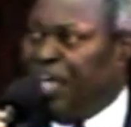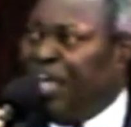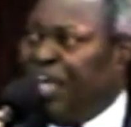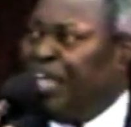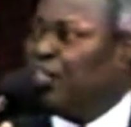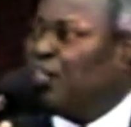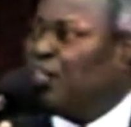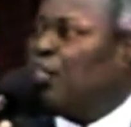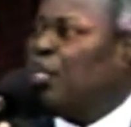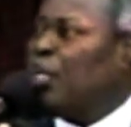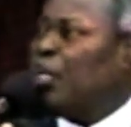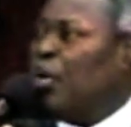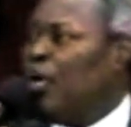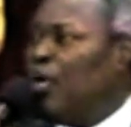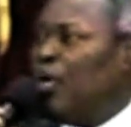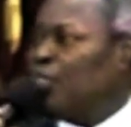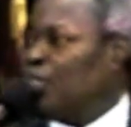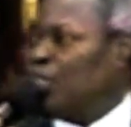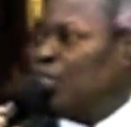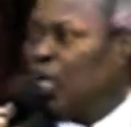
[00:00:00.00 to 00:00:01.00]
It's
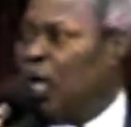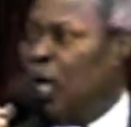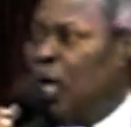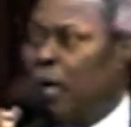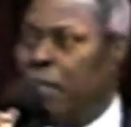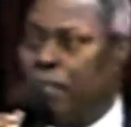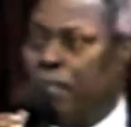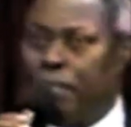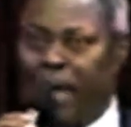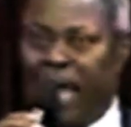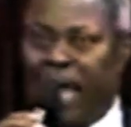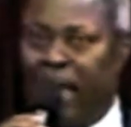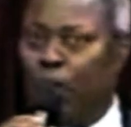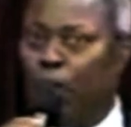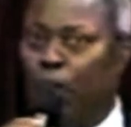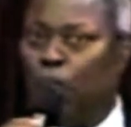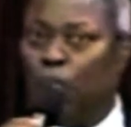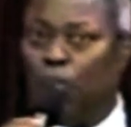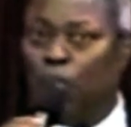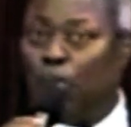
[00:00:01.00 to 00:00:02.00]
not my
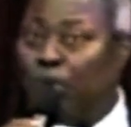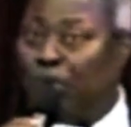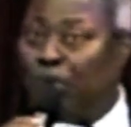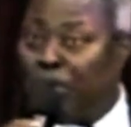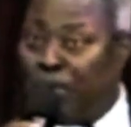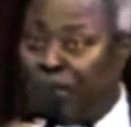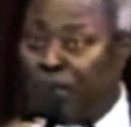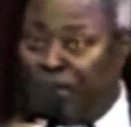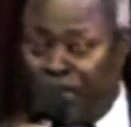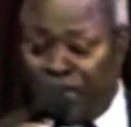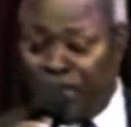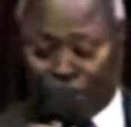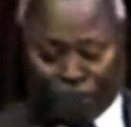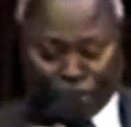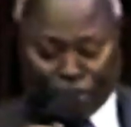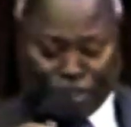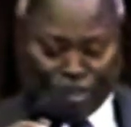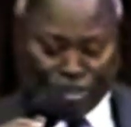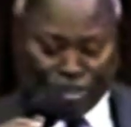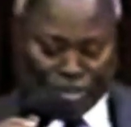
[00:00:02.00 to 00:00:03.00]
word
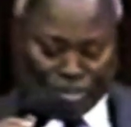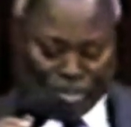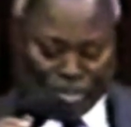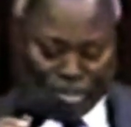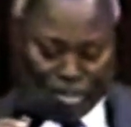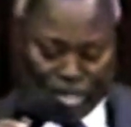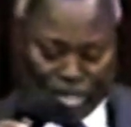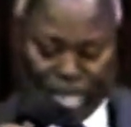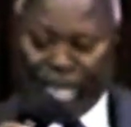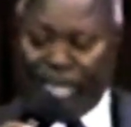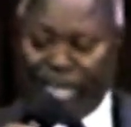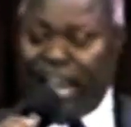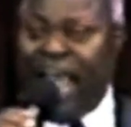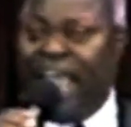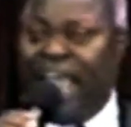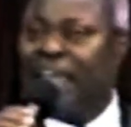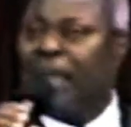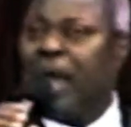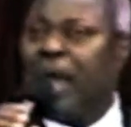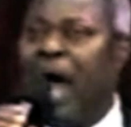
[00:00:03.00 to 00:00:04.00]

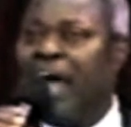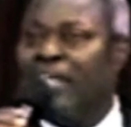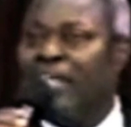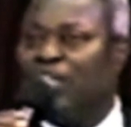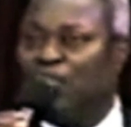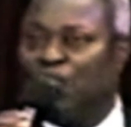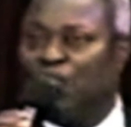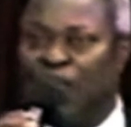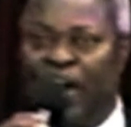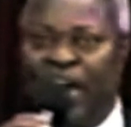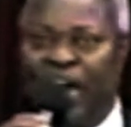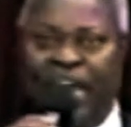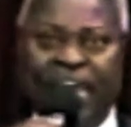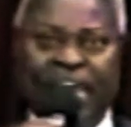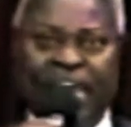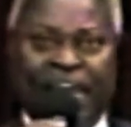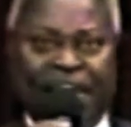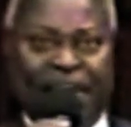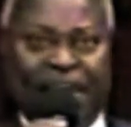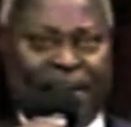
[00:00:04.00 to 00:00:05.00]
like as
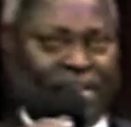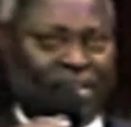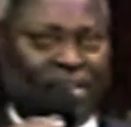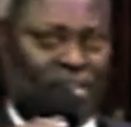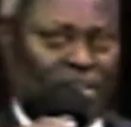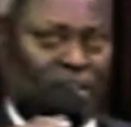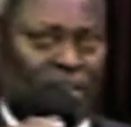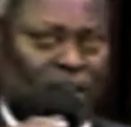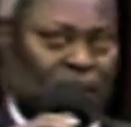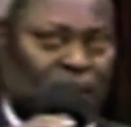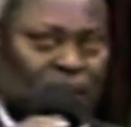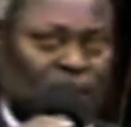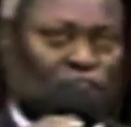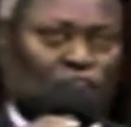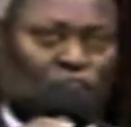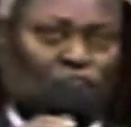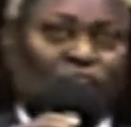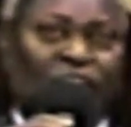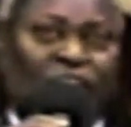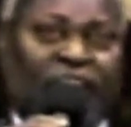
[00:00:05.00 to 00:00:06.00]
fire,
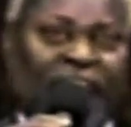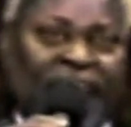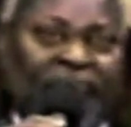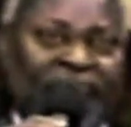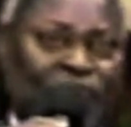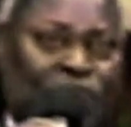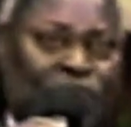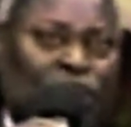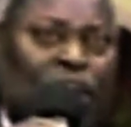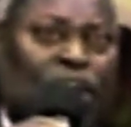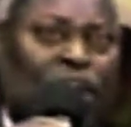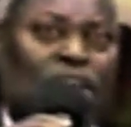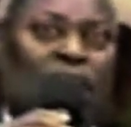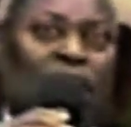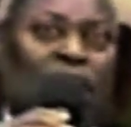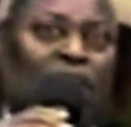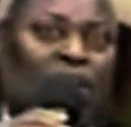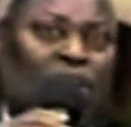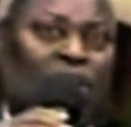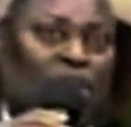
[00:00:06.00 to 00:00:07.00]
says
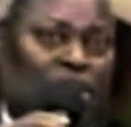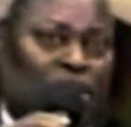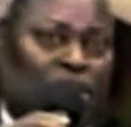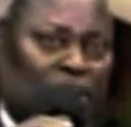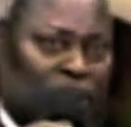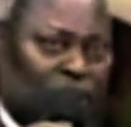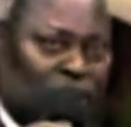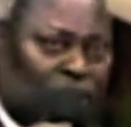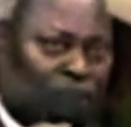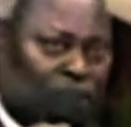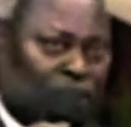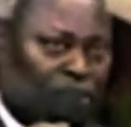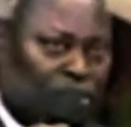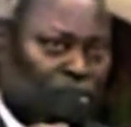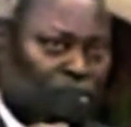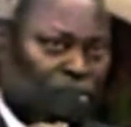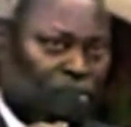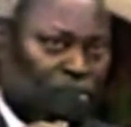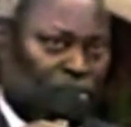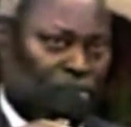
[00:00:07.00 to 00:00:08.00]
the Lord.
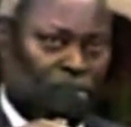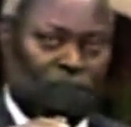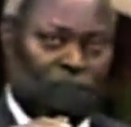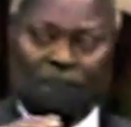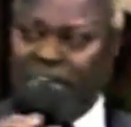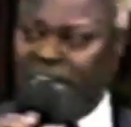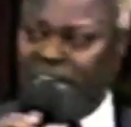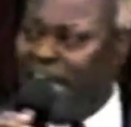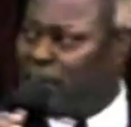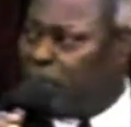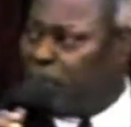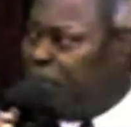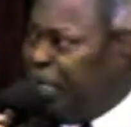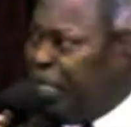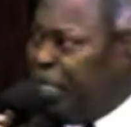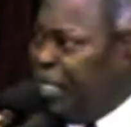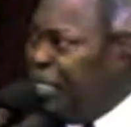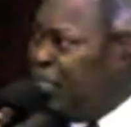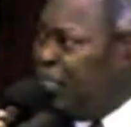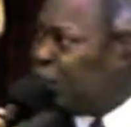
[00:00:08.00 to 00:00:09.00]
That
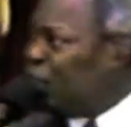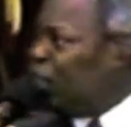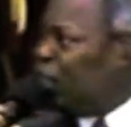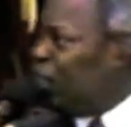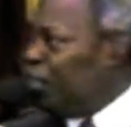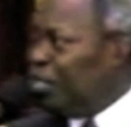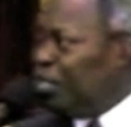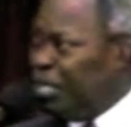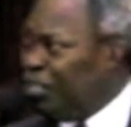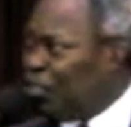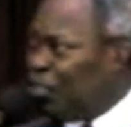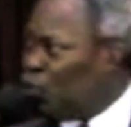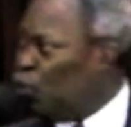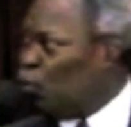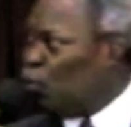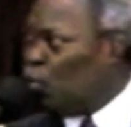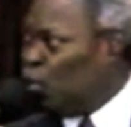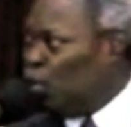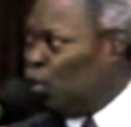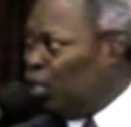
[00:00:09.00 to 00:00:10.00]
means this
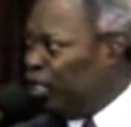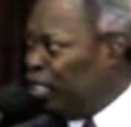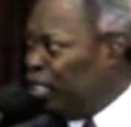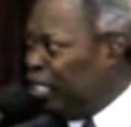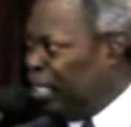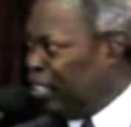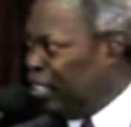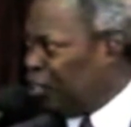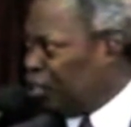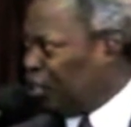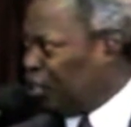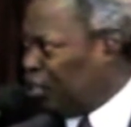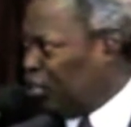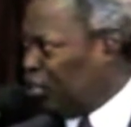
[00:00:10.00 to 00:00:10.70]
word